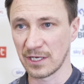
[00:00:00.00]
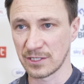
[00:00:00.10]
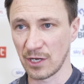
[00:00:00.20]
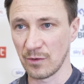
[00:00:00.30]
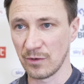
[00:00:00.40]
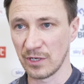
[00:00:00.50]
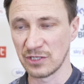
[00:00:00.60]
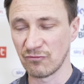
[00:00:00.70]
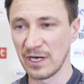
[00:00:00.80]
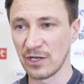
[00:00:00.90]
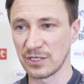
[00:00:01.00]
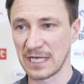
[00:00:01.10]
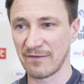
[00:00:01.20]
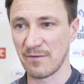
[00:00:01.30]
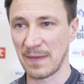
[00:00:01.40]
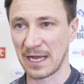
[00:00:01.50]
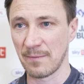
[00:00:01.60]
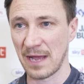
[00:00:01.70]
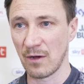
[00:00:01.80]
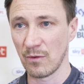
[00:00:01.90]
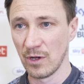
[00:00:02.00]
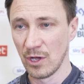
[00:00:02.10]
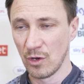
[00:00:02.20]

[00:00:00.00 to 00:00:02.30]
So look, it's really good to have him back about.